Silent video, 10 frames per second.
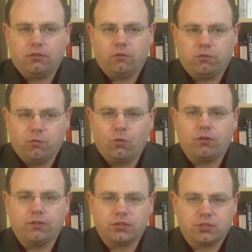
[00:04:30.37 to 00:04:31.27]
For
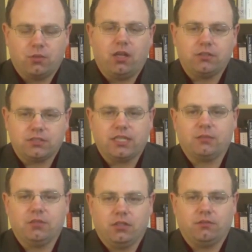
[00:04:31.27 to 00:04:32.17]
the small
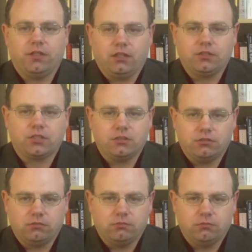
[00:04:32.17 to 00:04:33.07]
segment of the
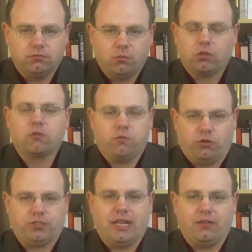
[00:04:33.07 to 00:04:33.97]
unskilled
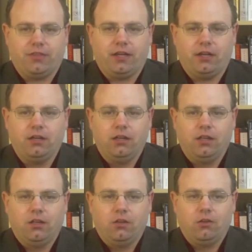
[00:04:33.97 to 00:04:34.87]
workforce out there
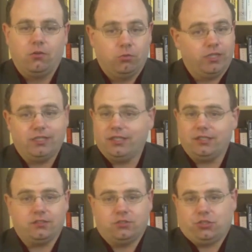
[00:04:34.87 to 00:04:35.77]
who
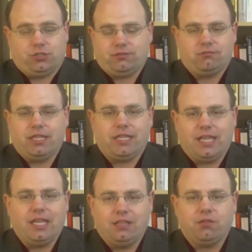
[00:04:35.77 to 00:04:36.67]
really just, they
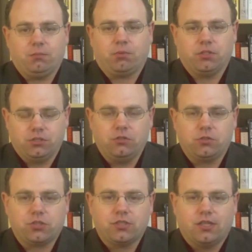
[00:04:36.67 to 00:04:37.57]
can't even
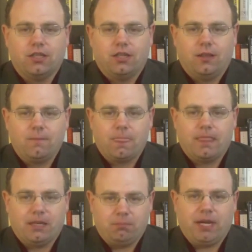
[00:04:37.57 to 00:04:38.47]
produce
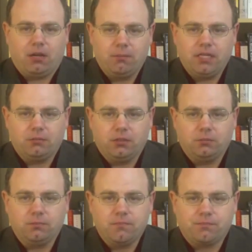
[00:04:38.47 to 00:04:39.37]
that bare minimum